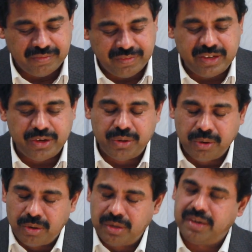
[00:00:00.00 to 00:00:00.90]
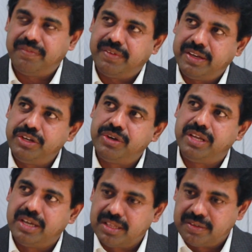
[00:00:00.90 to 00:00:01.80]
when you
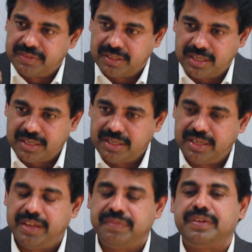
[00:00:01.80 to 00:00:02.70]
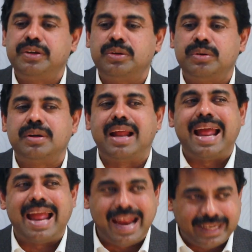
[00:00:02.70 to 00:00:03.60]
hear the word, if you don't
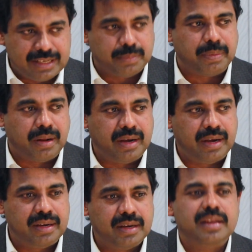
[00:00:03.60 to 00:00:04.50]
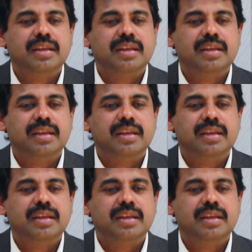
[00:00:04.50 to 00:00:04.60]
act upon it,